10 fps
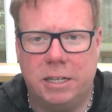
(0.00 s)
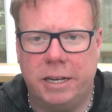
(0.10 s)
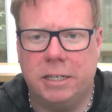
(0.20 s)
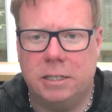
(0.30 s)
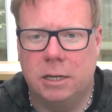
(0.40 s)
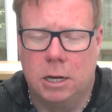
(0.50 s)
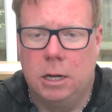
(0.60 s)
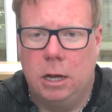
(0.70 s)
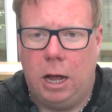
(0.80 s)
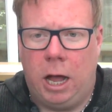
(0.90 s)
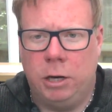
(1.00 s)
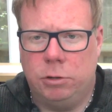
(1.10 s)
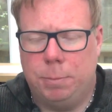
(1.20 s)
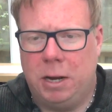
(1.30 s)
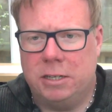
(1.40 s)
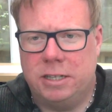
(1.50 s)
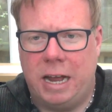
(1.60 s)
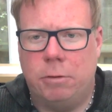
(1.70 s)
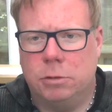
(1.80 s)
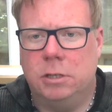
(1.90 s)
this
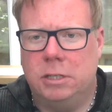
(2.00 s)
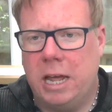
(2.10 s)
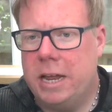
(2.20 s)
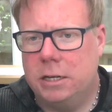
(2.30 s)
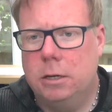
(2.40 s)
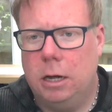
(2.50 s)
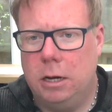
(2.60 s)
100,000+ debt.